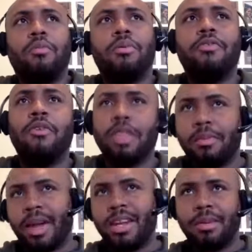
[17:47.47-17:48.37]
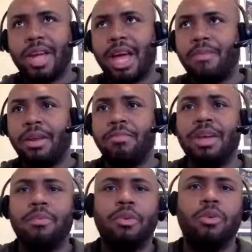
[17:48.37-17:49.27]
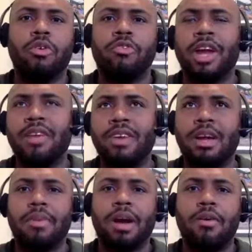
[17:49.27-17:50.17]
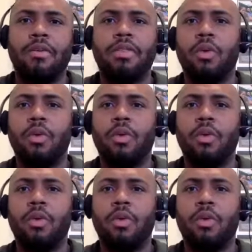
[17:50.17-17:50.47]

Before the pandemic happened, people were raving about